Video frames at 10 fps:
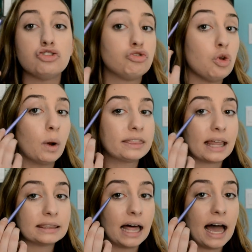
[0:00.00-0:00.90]
you want
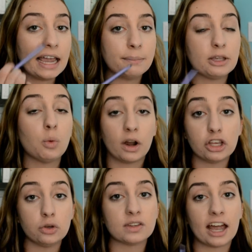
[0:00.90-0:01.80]
that line, but you want to
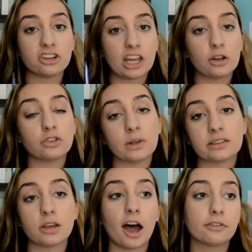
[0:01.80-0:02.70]
use eyeshadow so it's
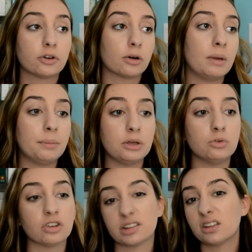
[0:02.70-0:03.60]
softer, maybe you
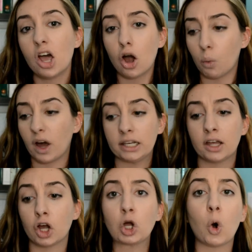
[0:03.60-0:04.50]
just want
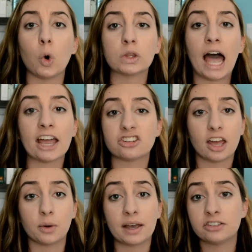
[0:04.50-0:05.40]
gold
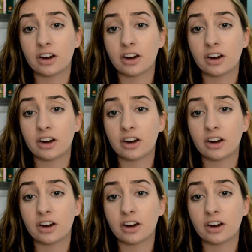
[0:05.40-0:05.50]
eyeshadow as your